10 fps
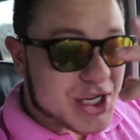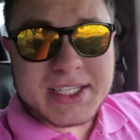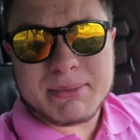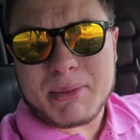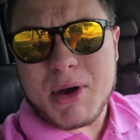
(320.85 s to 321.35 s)

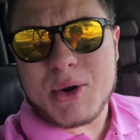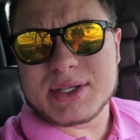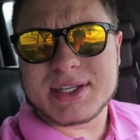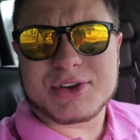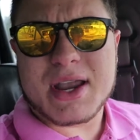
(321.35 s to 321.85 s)
Jason Momoa
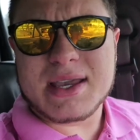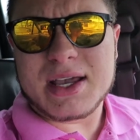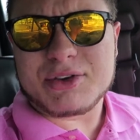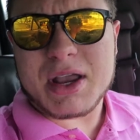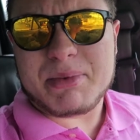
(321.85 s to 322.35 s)
is a
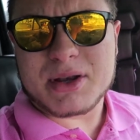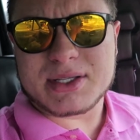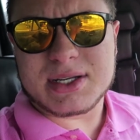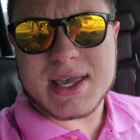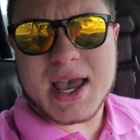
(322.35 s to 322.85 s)
great
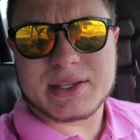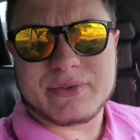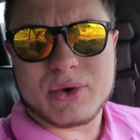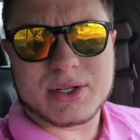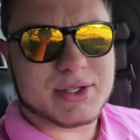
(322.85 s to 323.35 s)
person to cast
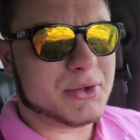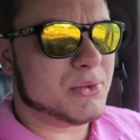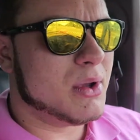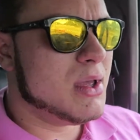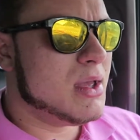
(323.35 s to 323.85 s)
for it
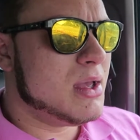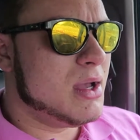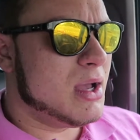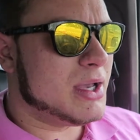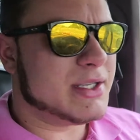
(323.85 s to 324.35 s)
too.
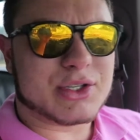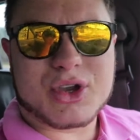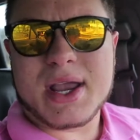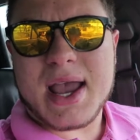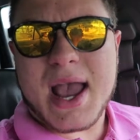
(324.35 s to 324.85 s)
He's a
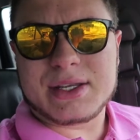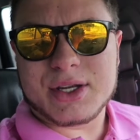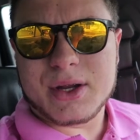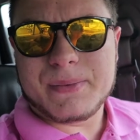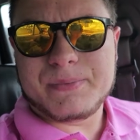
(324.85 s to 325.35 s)
great
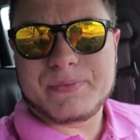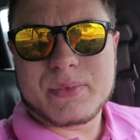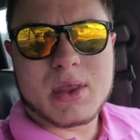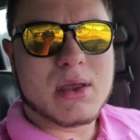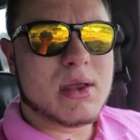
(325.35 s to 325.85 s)
actor.
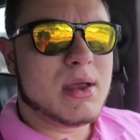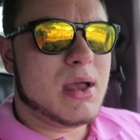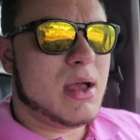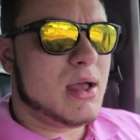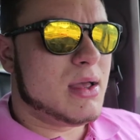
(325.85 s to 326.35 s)

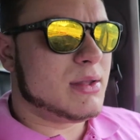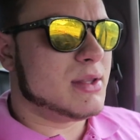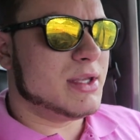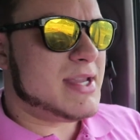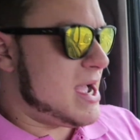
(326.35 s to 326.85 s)

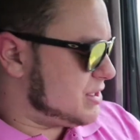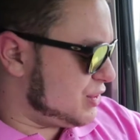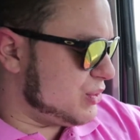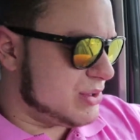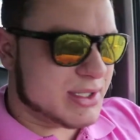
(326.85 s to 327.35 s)
The
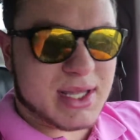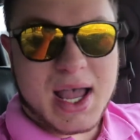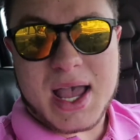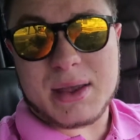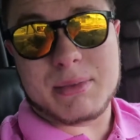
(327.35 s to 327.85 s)
tattoos is the,
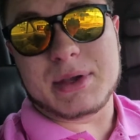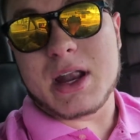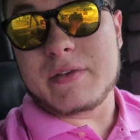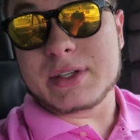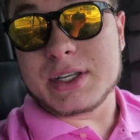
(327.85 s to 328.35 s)
I mean,
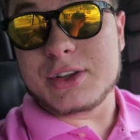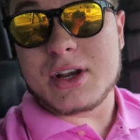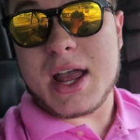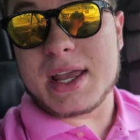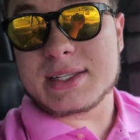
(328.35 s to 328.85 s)
obviously they're
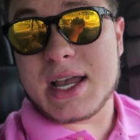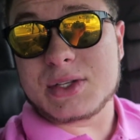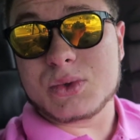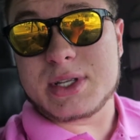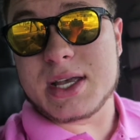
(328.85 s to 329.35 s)
not his
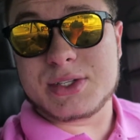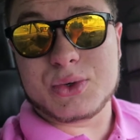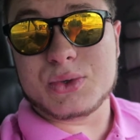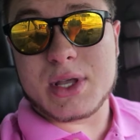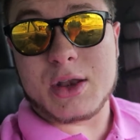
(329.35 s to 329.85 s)
actual
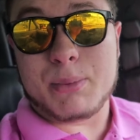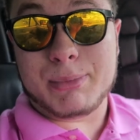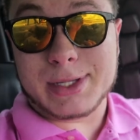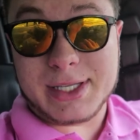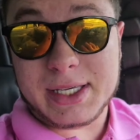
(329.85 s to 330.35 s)
tattoos, I don't
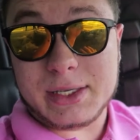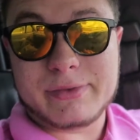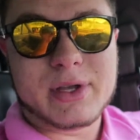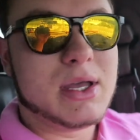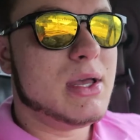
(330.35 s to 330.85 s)
believe,
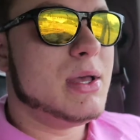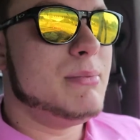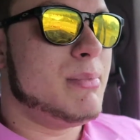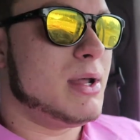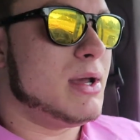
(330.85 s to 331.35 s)

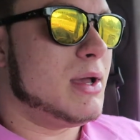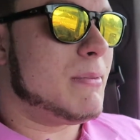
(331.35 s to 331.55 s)
but